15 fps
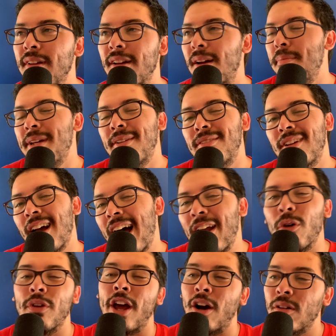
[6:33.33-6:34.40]
I mean, I
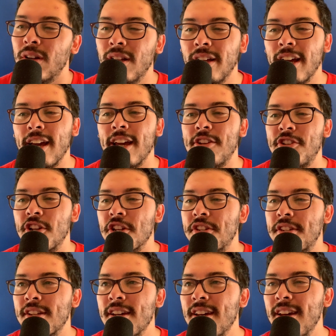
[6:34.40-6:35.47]
don't know. It's
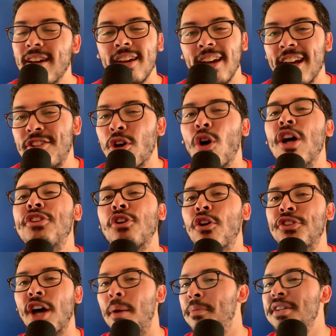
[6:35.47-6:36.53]
just, it's all dumb.